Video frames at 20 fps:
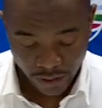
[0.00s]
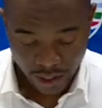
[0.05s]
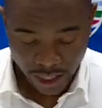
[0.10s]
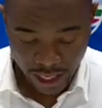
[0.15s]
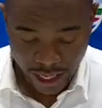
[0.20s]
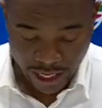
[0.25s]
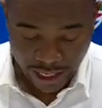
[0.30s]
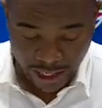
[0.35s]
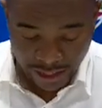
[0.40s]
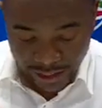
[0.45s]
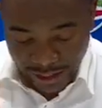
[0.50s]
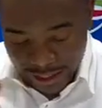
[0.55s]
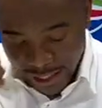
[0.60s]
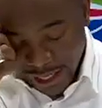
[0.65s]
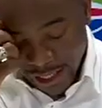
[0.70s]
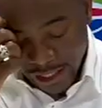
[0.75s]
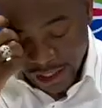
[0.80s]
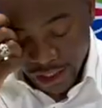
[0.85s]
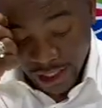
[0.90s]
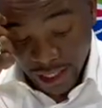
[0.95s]
in
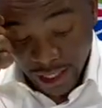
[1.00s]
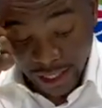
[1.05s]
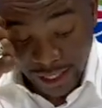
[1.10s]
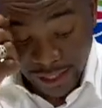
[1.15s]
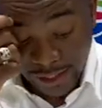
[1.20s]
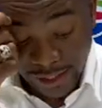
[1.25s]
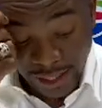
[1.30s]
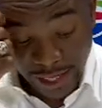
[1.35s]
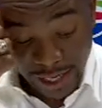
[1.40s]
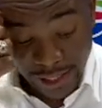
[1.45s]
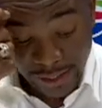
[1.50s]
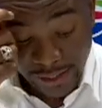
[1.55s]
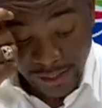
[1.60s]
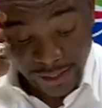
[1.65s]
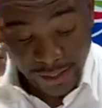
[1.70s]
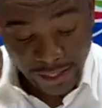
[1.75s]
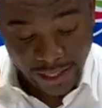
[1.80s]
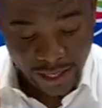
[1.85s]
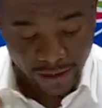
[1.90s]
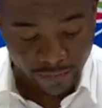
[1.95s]
litigation against the
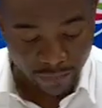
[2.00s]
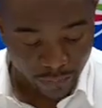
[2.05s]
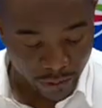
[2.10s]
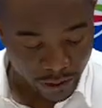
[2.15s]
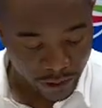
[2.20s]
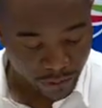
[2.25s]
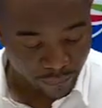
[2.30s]
ANC government.